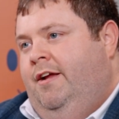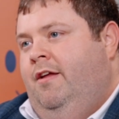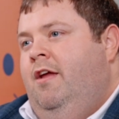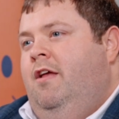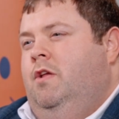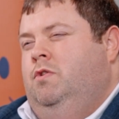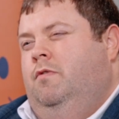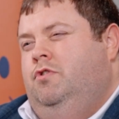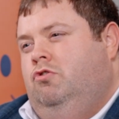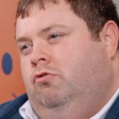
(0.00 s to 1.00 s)
There was a lot
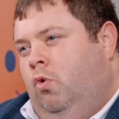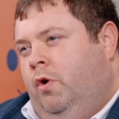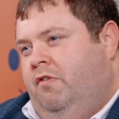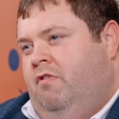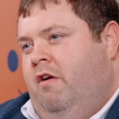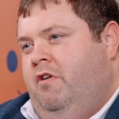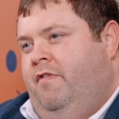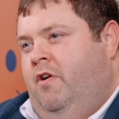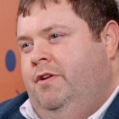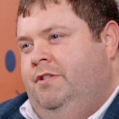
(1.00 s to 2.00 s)
of scrolling for our
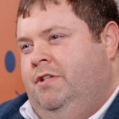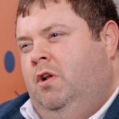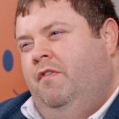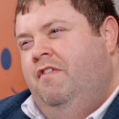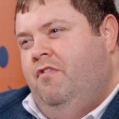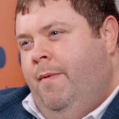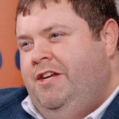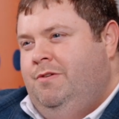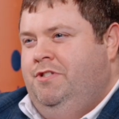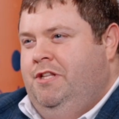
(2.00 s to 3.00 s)
advisors. A lot of
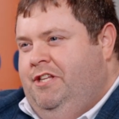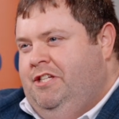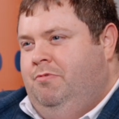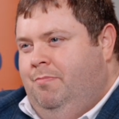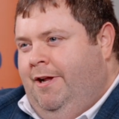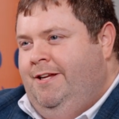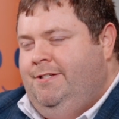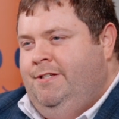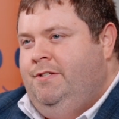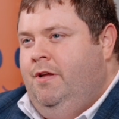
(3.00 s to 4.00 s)
information was in disparate
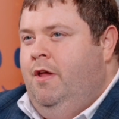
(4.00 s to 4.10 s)
places.